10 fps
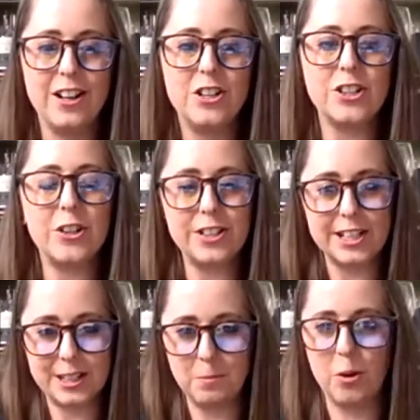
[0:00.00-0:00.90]
just because
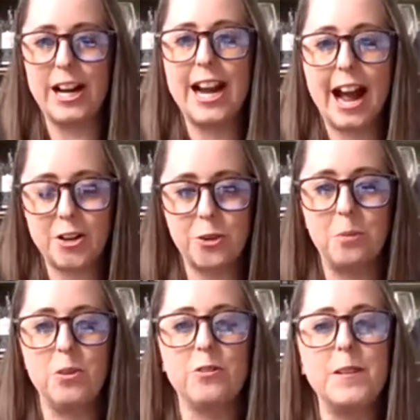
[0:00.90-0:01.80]
it's the more natural
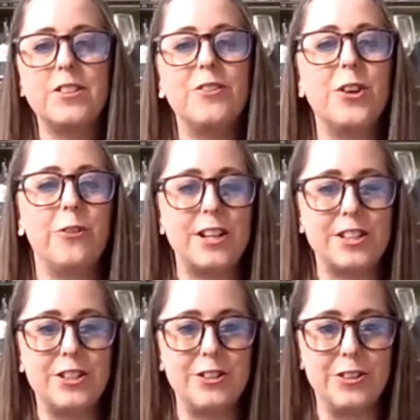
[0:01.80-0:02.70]
movement of your wrist
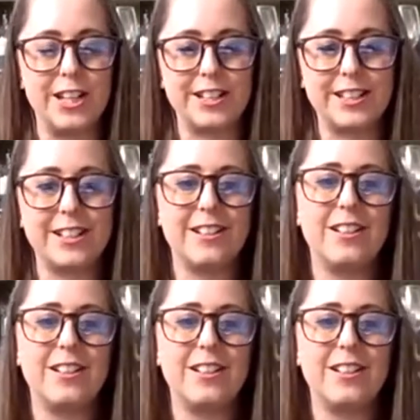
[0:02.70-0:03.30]
to do this,